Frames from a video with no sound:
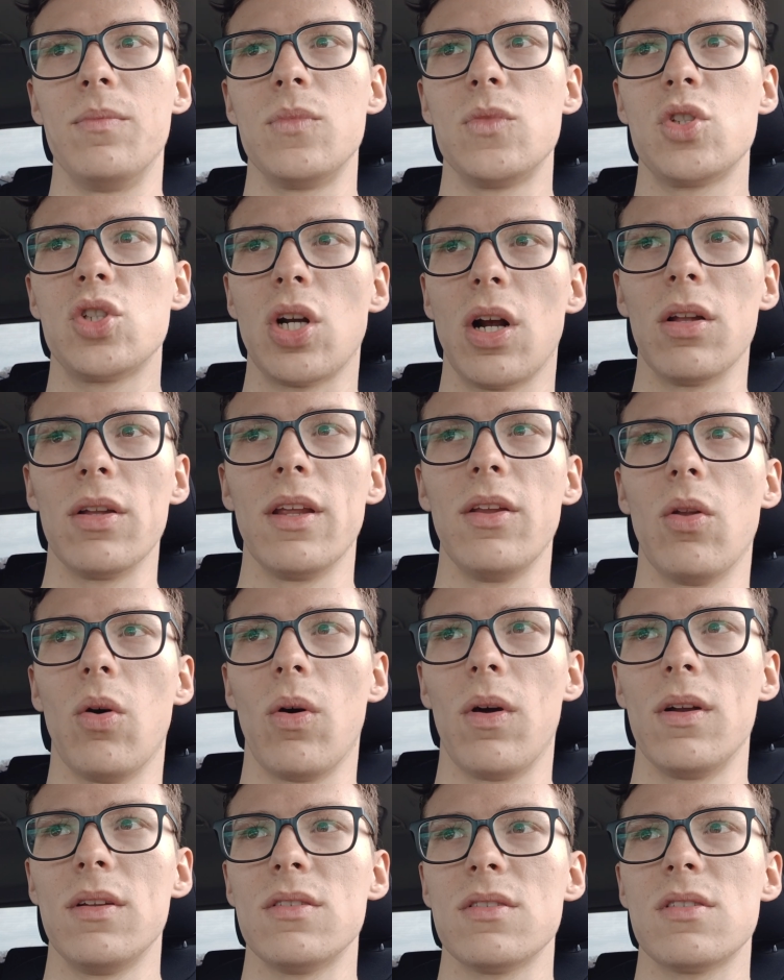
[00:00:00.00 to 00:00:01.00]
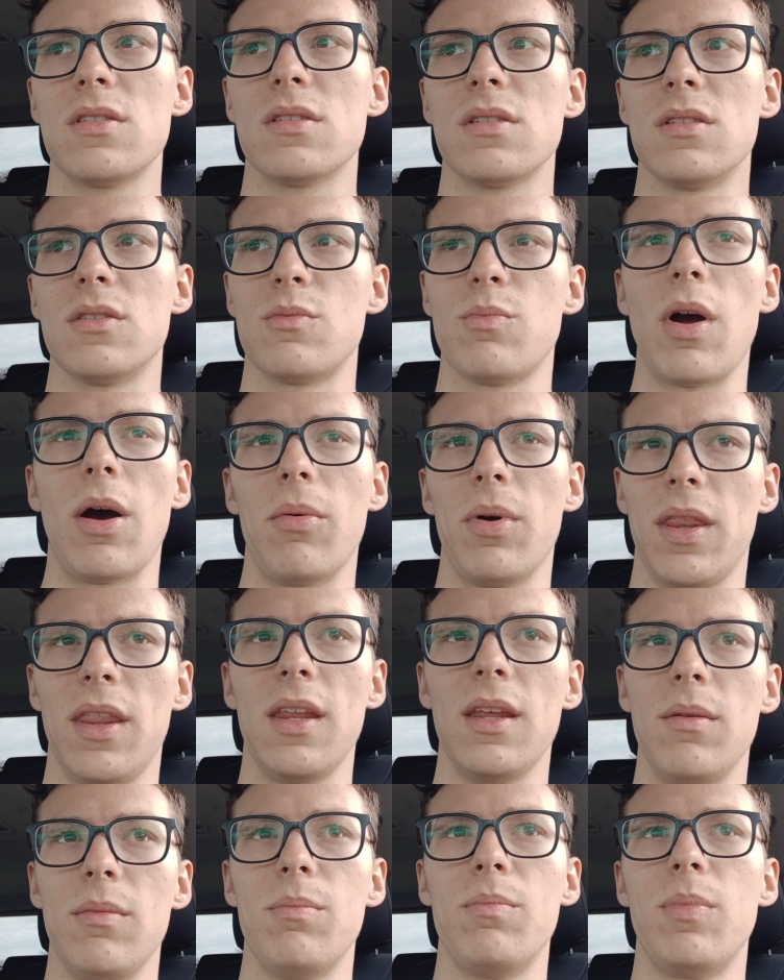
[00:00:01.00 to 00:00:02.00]
Charlie Lawrence is probably
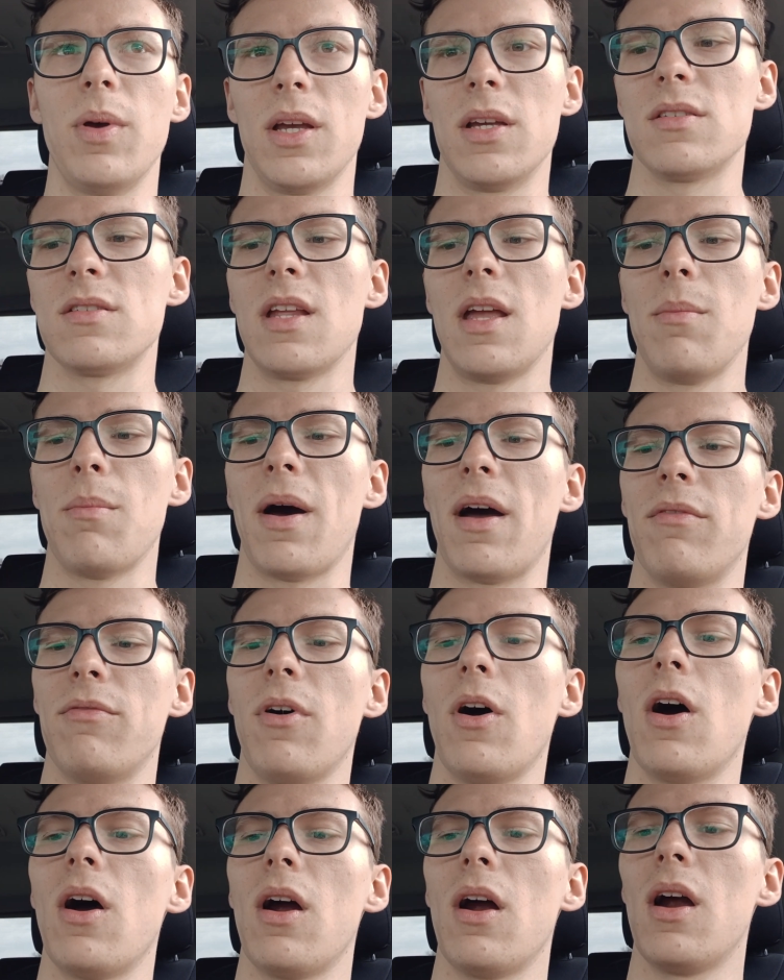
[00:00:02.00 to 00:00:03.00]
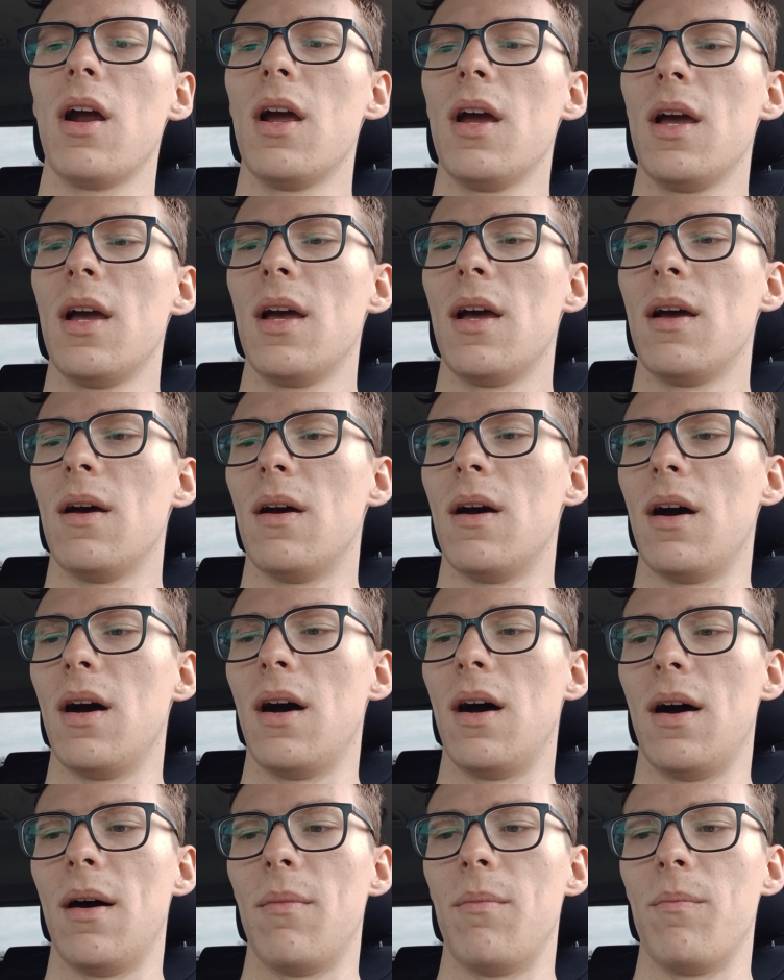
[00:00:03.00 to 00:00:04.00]
the biggest name by far.
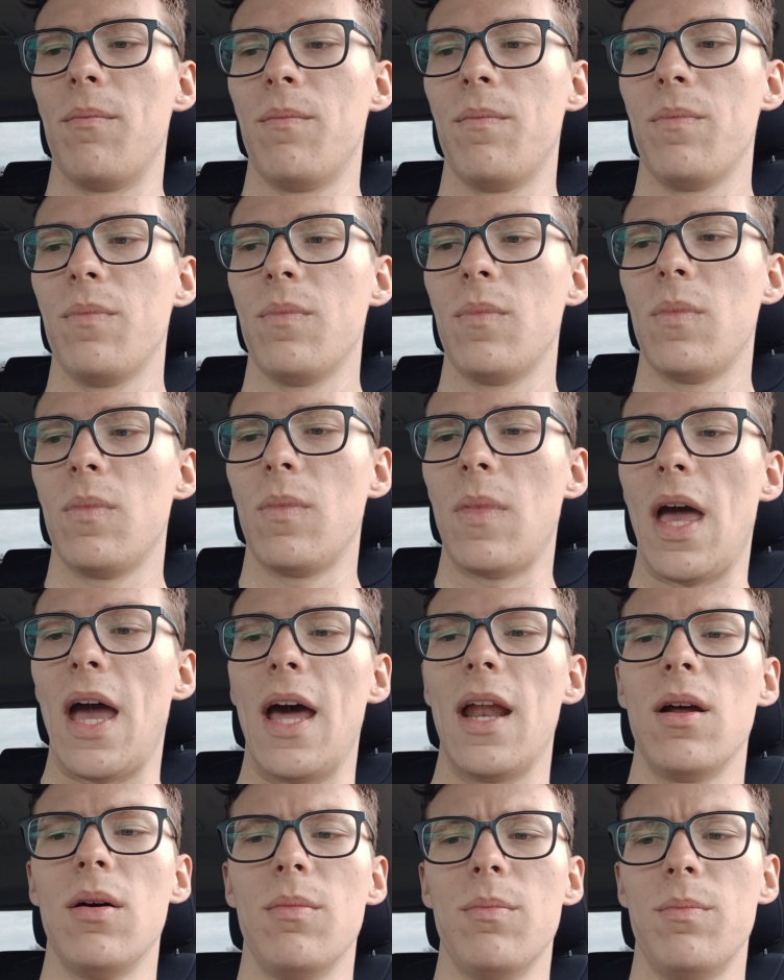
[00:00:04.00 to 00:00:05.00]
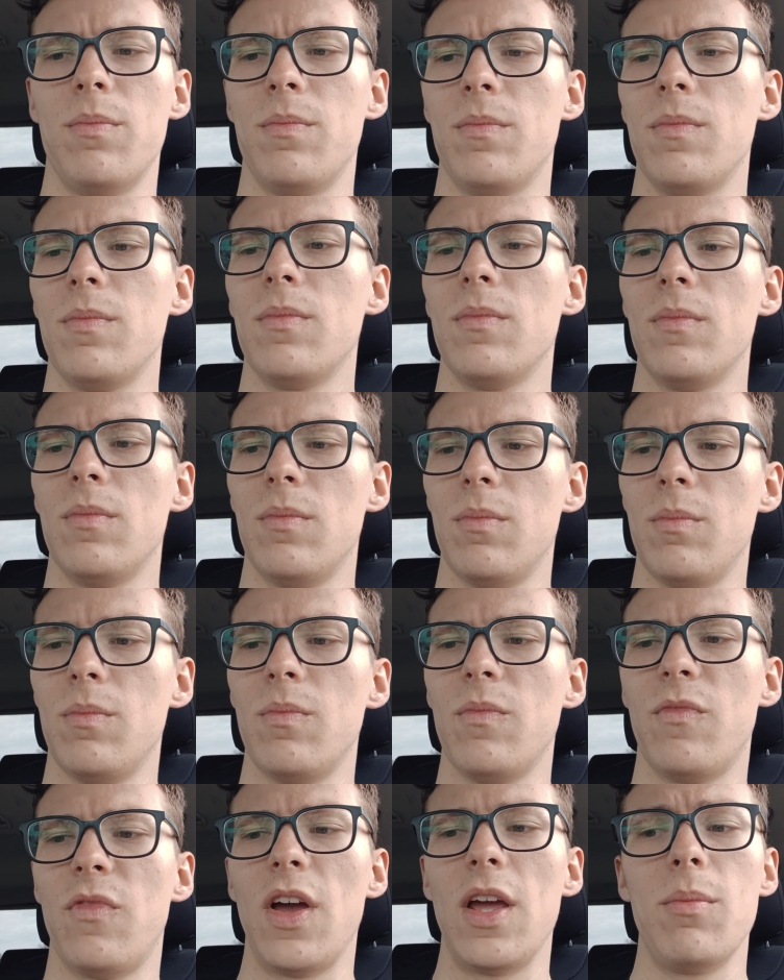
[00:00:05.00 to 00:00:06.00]
Adam
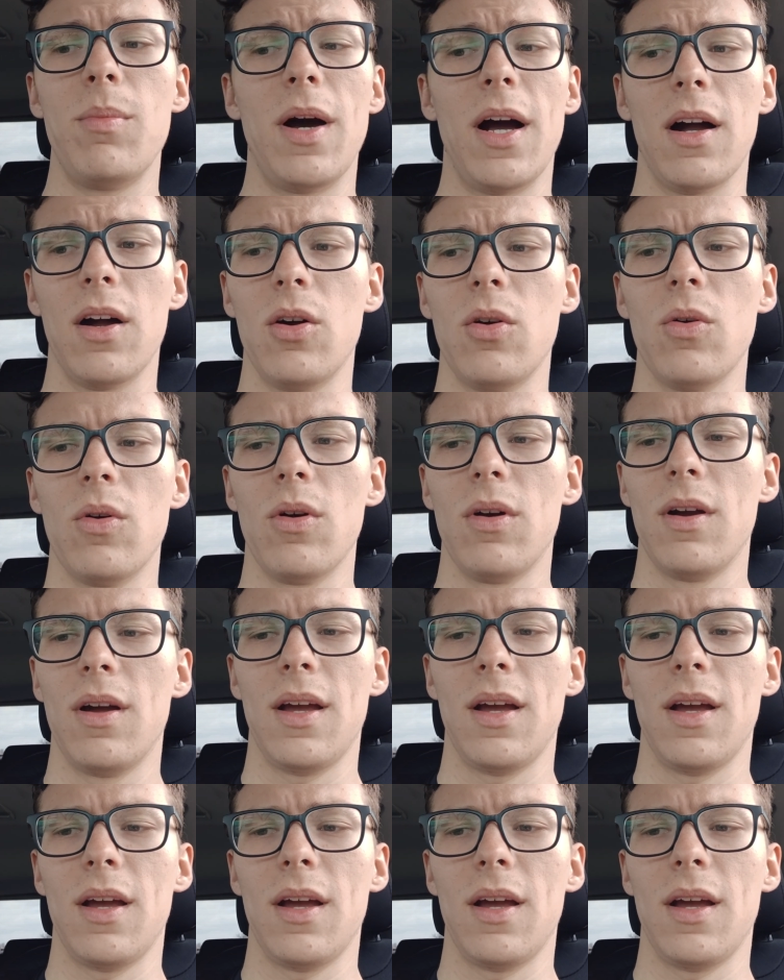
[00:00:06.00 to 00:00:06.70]
Vaidbancourt,